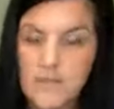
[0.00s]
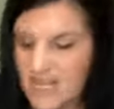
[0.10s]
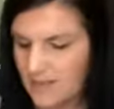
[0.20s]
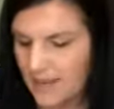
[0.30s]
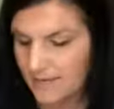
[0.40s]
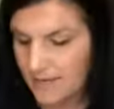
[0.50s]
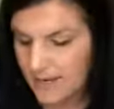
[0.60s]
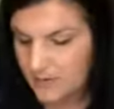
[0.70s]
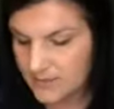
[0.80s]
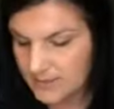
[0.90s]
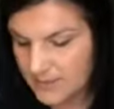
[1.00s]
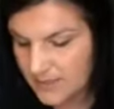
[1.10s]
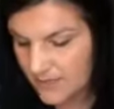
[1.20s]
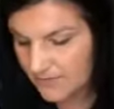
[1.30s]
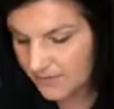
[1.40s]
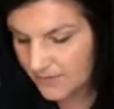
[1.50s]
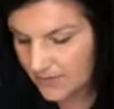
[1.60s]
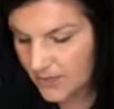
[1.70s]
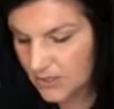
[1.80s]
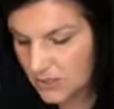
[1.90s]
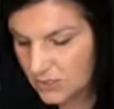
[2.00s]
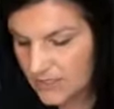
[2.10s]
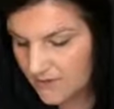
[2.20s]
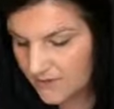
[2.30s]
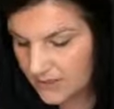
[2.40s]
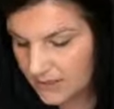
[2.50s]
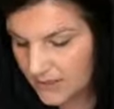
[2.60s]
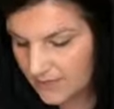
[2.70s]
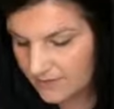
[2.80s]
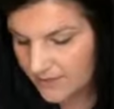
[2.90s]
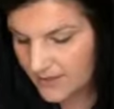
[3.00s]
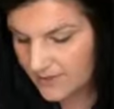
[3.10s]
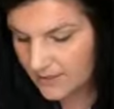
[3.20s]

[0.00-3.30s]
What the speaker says: in like Michael's and stuff. You definitely can find